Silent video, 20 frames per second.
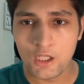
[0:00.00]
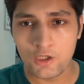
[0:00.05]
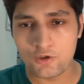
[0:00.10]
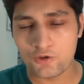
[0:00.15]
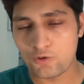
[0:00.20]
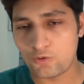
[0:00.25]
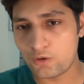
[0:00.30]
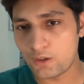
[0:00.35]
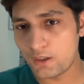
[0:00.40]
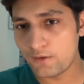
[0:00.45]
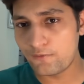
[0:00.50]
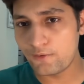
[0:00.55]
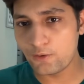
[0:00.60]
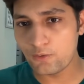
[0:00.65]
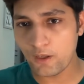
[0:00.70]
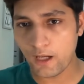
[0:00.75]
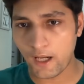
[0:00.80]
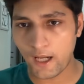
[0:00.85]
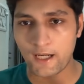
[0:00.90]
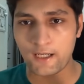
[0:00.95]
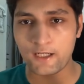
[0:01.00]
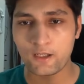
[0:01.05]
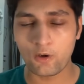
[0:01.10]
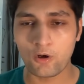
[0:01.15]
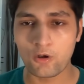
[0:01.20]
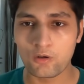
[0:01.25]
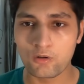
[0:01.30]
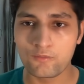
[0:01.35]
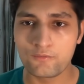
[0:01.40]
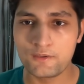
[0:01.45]
So if you add
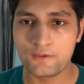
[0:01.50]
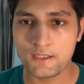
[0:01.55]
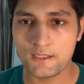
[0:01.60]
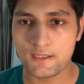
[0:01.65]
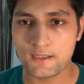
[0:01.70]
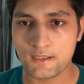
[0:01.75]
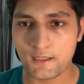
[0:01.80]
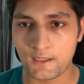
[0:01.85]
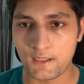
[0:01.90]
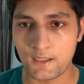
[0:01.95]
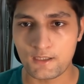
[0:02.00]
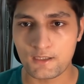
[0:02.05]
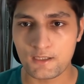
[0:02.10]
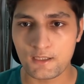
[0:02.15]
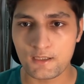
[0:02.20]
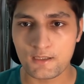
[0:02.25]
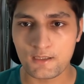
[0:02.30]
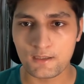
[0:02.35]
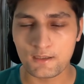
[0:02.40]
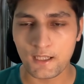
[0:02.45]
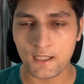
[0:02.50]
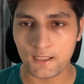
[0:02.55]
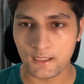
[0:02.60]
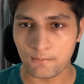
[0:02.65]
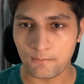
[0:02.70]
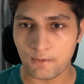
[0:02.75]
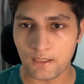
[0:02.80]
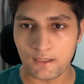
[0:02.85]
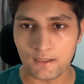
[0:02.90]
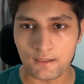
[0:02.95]
all of these credentials in that
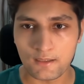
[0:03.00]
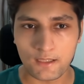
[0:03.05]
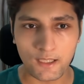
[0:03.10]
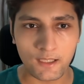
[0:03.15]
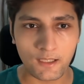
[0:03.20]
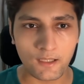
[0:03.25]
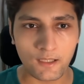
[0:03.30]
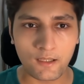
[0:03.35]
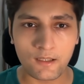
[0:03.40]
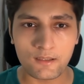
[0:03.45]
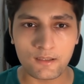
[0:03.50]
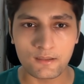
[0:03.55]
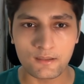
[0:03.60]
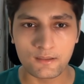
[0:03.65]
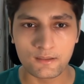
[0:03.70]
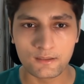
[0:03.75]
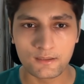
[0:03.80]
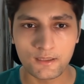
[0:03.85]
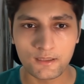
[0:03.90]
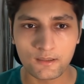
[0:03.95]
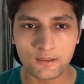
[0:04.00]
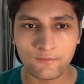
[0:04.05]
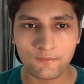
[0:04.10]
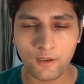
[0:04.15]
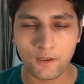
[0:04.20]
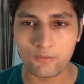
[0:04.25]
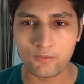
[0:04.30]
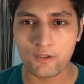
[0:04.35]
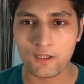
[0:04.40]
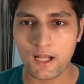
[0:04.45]
email, then the
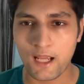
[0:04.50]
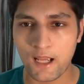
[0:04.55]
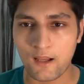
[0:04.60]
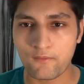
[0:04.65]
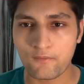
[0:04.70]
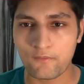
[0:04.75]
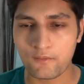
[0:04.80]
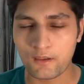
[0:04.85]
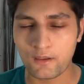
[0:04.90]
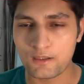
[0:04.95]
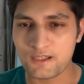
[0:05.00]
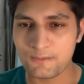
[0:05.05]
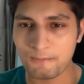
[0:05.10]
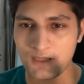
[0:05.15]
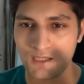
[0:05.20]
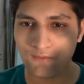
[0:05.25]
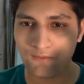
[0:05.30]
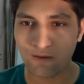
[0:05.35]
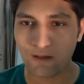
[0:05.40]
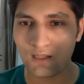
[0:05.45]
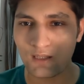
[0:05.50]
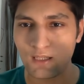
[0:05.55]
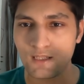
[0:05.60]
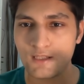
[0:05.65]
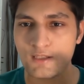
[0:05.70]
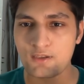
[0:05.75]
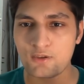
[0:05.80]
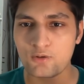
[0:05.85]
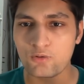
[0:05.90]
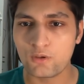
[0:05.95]
founder have specific
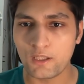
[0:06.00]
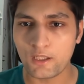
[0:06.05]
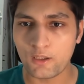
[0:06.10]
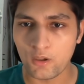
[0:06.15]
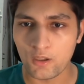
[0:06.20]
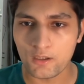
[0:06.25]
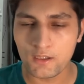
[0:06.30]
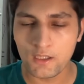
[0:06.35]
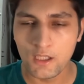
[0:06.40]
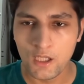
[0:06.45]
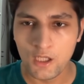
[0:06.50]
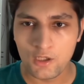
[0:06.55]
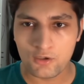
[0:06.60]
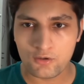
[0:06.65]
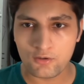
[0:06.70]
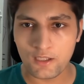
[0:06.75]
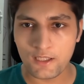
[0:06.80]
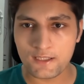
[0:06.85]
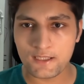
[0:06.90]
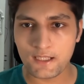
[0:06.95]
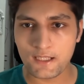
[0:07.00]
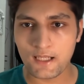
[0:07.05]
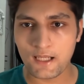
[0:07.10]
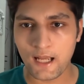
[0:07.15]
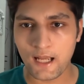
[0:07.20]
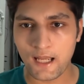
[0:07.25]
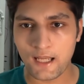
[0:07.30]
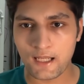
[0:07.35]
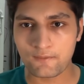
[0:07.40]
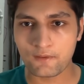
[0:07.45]
links to click on. So let's say
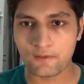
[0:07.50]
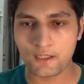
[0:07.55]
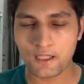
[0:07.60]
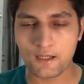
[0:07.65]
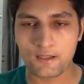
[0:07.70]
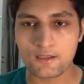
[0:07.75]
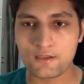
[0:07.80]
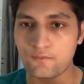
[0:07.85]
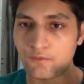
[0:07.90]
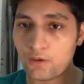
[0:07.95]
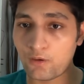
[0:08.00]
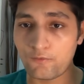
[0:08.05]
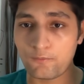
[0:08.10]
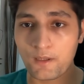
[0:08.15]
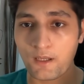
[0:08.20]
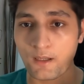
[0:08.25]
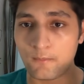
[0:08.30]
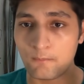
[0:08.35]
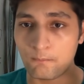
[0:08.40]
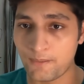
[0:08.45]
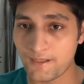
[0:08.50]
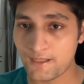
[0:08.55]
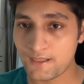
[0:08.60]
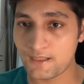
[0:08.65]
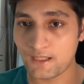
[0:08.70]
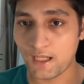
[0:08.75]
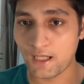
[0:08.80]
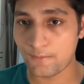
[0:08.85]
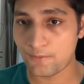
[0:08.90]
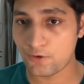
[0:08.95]
I have attached one of my
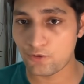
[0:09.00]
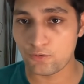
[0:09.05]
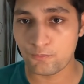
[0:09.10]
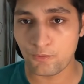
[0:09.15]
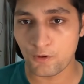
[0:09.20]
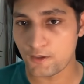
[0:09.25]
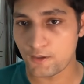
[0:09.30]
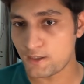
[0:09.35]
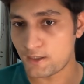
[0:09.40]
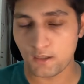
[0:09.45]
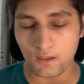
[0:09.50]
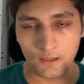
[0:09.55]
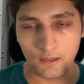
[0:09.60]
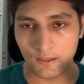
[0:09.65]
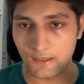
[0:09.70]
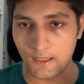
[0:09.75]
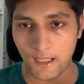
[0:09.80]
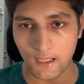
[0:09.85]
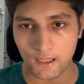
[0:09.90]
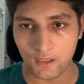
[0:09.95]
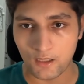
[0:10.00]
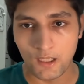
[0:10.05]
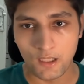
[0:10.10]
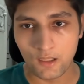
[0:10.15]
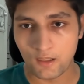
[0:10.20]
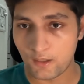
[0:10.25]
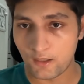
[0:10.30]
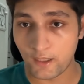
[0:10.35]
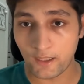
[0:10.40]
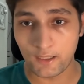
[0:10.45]
best capstone project in that,
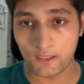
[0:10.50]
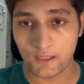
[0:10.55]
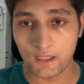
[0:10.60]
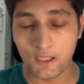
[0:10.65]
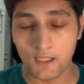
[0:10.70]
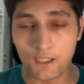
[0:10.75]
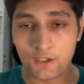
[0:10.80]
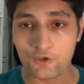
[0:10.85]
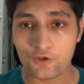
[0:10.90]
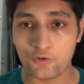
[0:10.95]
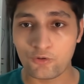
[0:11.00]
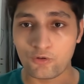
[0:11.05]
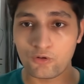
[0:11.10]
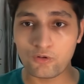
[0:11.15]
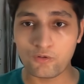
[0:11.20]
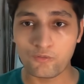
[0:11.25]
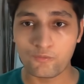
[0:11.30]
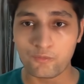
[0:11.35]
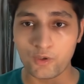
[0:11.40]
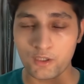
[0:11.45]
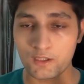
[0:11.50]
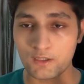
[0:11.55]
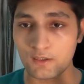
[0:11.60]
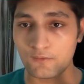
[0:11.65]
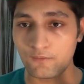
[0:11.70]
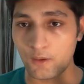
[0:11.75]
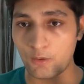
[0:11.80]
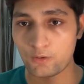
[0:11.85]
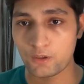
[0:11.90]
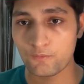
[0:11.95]
right? So what the
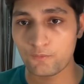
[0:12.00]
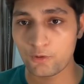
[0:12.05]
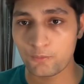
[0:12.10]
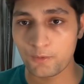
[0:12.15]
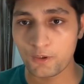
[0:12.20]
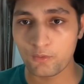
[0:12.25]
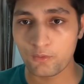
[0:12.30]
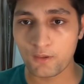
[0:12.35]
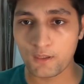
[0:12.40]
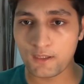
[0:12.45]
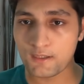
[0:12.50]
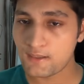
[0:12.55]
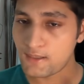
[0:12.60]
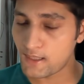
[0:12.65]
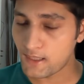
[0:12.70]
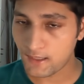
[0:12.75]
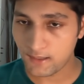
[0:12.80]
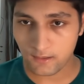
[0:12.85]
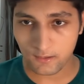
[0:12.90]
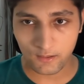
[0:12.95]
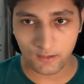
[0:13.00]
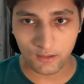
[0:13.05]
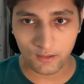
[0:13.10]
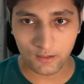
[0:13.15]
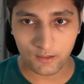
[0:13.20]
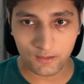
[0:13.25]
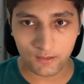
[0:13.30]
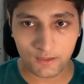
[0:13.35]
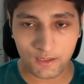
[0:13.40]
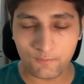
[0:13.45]
founder would be doing is that
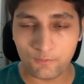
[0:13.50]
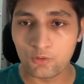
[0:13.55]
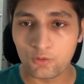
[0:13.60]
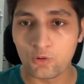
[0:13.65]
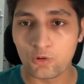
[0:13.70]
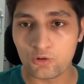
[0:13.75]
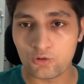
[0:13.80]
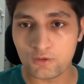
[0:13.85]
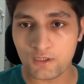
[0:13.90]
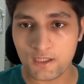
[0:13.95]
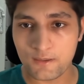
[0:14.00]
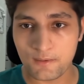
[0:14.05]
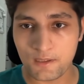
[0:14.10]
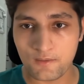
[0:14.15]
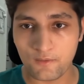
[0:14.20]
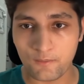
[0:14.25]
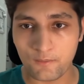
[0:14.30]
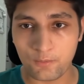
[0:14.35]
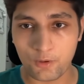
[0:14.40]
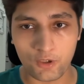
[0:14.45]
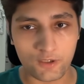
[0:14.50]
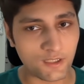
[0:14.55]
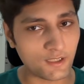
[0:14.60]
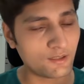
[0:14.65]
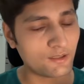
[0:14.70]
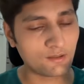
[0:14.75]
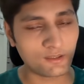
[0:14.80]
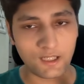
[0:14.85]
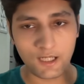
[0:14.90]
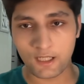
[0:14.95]
they would go to that specific
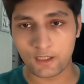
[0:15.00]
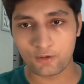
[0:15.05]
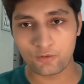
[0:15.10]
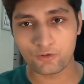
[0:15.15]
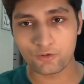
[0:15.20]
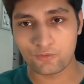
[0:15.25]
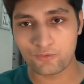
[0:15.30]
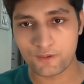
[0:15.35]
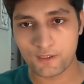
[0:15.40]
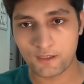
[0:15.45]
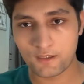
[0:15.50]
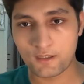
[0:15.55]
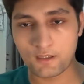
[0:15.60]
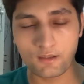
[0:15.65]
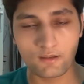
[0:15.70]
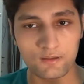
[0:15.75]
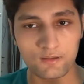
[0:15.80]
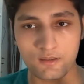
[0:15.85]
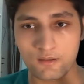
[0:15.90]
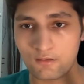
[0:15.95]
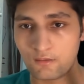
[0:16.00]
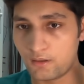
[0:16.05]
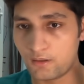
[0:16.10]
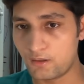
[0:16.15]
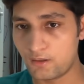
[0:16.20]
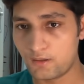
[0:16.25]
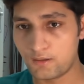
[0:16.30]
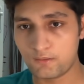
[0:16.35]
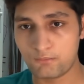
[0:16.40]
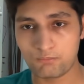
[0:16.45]
project, try to use it,
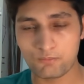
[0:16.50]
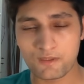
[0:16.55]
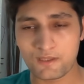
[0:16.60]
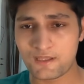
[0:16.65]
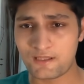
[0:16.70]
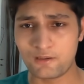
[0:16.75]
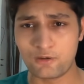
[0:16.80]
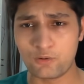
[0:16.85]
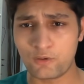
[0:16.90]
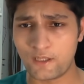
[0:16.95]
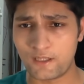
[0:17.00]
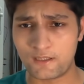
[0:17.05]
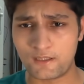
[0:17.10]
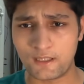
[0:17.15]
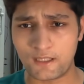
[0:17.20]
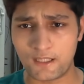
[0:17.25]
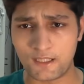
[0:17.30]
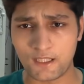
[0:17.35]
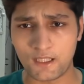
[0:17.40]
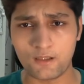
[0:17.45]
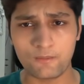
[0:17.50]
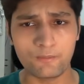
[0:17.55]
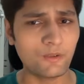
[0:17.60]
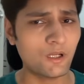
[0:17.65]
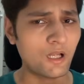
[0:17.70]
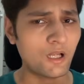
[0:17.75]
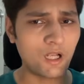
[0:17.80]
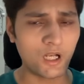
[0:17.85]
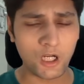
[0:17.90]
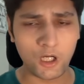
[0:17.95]
look at the GitHub,
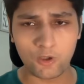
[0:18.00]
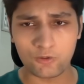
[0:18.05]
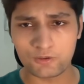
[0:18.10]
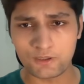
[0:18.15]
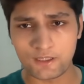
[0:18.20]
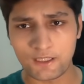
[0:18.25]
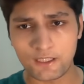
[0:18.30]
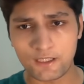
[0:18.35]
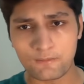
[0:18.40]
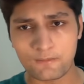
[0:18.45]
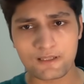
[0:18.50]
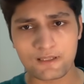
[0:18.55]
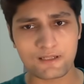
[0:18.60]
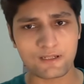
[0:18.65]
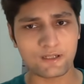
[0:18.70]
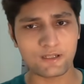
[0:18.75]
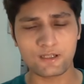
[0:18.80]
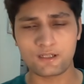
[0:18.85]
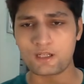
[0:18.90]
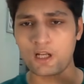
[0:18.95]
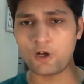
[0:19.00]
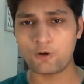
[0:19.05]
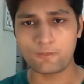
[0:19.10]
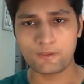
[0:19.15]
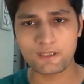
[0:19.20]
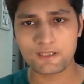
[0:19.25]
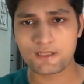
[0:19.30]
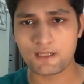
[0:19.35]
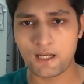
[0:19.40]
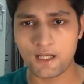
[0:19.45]
how the readme is written, how many
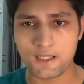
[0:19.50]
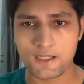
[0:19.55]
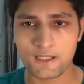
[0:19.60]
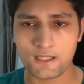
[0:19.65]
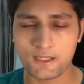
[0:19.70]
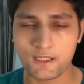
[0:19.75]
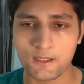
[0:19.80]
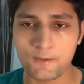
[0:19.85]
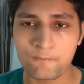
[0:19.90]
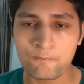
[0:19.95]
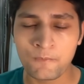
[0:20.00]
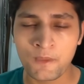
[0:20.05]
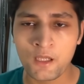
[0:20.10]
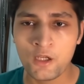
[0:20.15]
stars are there.